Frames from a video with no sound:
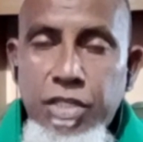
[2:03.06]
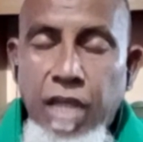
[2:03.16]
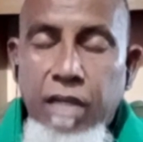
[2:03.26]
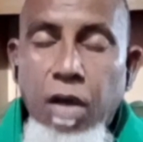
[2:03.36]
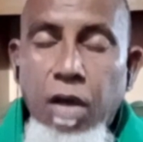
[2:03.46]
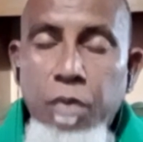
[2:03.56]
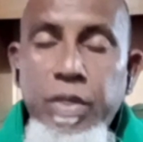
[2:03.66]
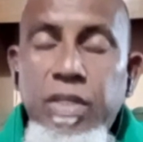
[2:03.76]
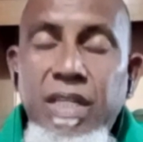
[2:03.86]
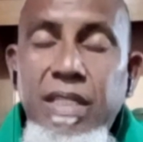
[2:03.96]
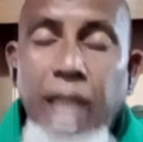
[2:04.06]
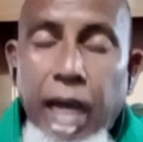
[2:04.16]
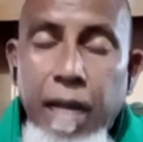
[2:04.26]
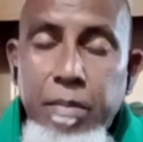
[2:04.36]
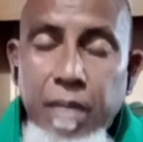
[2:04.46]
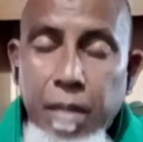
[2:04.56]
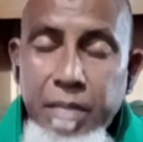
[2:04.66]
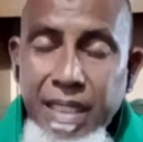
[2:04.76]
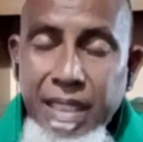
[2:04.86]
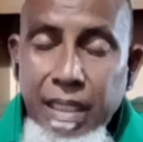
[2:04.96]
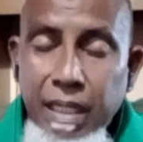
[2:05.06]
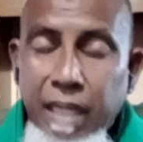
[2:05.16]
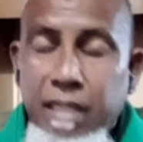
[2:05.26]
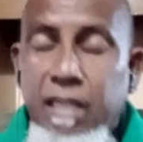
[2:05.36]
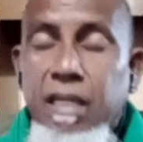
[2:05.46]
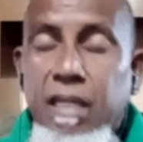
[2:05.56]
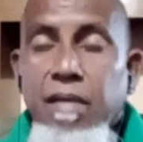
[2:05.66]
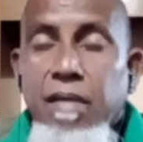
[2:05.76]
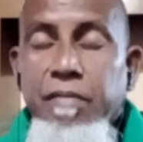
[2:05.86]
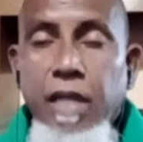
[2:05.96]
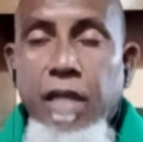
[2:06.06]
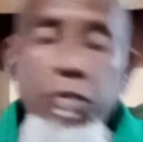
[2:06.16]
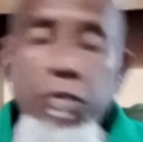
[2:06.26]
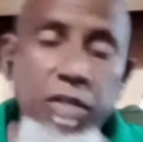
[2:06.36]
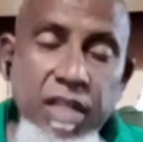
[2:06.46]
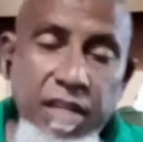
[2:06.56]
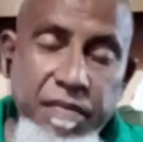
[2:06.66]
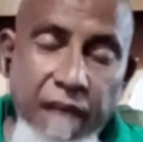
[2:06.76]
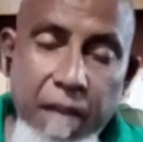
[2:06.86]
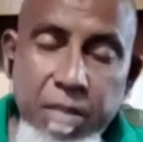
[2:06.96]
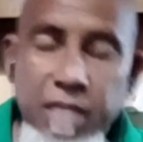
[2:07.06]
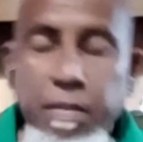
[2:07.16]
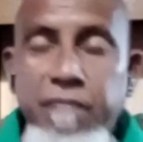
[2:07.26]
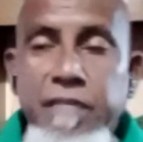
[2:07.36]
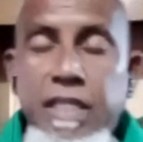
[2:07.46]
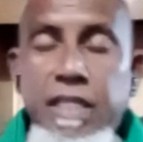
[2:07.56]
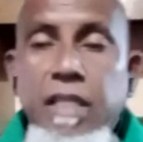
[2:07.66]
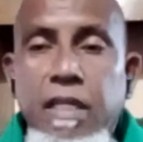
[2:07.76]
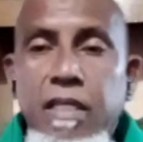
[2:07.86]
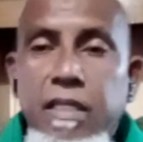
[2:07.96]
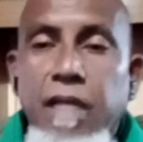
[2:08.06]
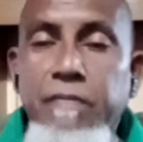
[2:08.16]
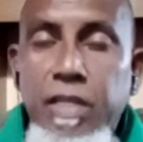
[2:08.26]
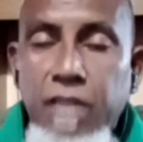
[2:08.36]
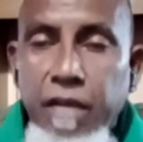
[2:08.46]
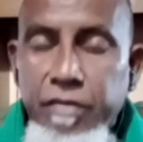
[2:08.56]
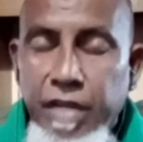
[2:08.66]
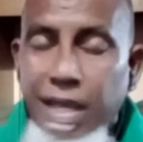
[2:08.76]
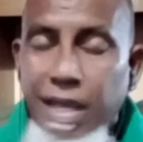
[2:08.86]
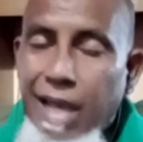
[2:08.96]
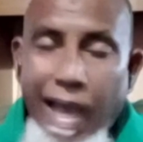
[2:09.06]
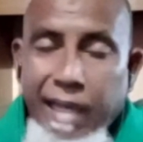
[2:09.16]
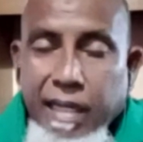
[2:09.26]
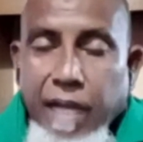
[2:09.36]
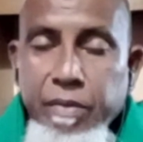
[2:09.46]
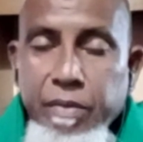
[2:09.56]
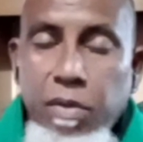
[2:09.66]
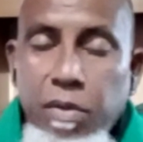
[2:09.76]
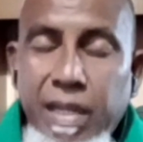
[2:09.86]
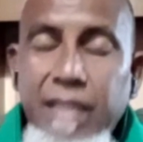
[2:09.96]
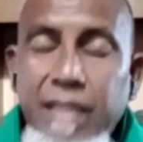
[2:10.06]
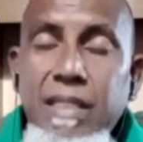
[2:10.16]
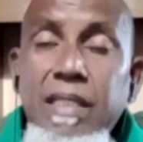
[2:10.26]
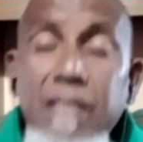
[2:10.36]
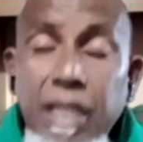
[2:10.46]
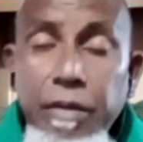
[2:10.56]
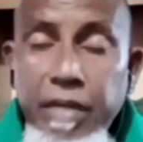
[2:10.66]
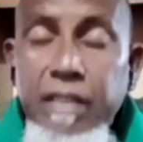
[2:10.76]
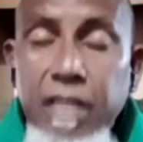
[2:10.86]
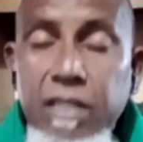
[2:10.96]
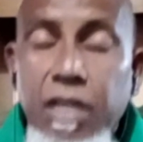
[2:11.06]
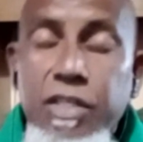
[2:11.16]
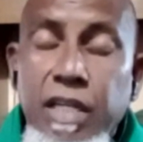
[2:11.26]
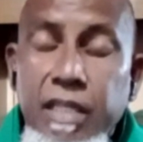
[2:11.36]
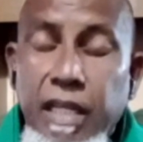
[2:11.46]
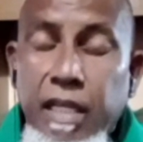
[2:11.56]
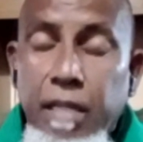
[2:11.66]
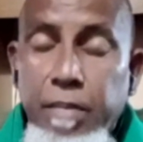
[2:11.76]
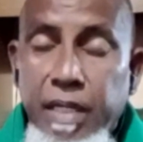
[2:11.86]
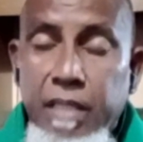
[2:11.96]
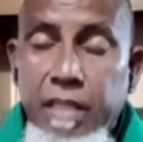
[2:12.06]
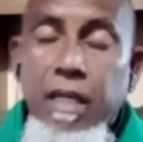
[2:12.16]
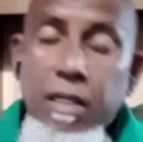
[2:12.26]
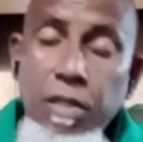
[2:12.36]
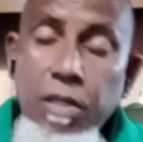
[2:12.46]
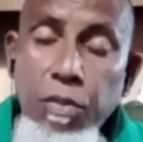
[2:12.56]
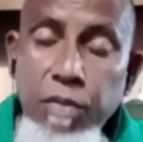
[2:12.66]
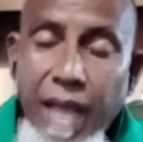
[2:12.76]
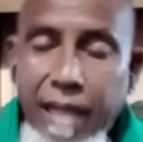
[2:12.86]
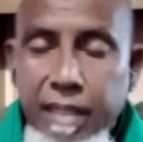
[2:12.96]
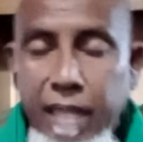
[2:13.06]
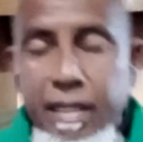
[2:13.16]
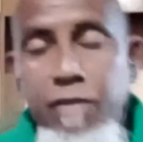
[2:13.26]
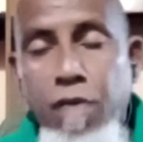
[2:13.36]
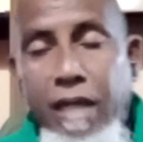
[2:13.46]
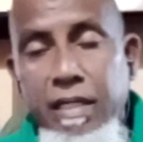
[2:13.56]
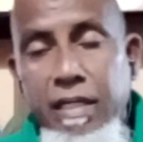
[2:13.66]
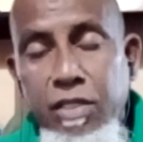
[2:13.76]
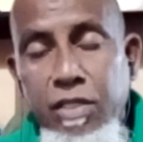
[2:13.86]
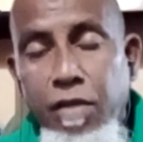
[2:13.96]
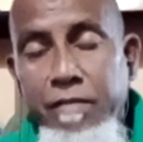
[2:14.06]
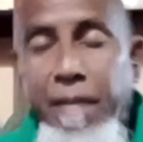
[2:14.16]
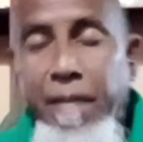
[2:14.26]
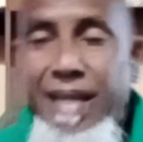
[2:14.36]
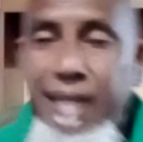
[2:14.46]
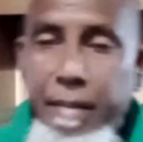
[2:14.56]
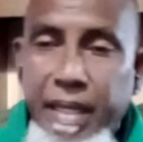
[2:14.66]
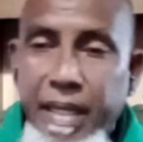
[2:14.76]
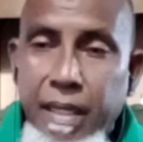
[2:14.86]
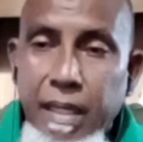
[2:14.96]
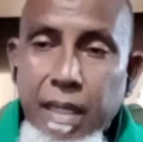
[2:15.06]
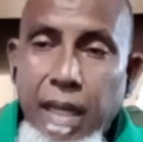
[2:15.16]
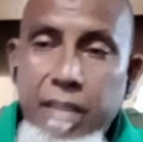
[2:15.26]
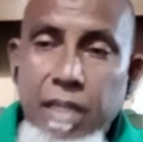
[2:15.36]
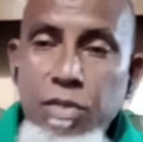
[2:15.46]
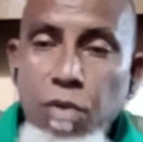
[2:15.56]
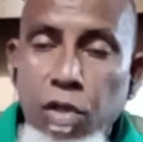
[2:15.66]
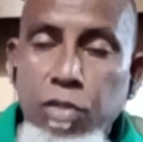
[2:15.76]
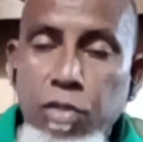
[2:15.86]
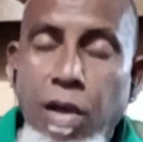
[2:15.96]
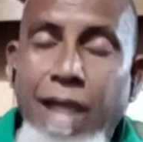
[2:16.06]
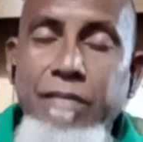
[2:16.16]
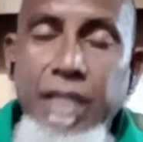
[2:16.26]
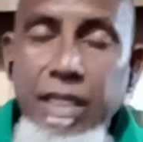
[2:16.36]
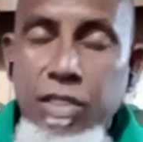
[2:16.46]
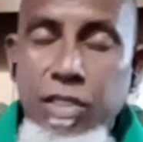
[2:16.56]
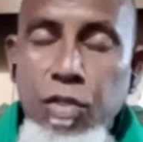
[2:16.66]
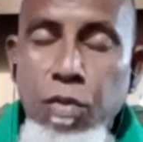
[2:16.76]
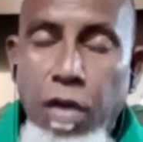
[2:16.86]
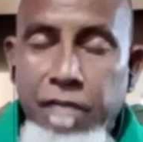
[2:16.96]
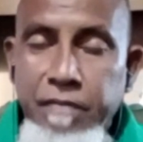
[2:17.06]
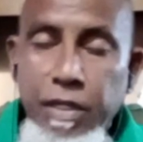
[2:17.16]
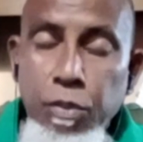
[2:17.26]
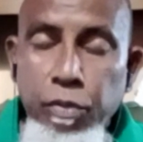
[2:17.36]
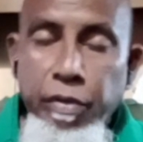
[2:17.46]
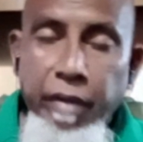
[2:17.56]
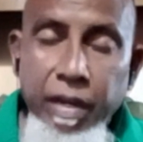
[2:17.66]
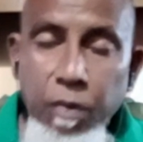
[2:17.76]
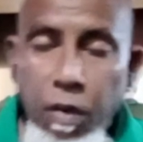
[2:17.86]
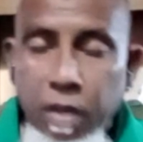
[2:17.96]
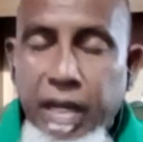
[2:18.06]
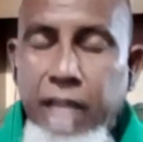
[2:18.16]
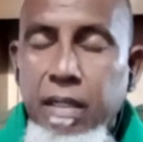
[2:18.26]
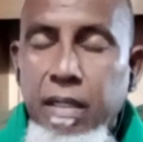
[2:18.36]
and how we're going to mitigate it for not only the farmers, but for the citizens of this country. I can't recall any serious discussion taking place to do that. And then you had the issue of the pandemic, and then you also have the issue of the Ukraine war that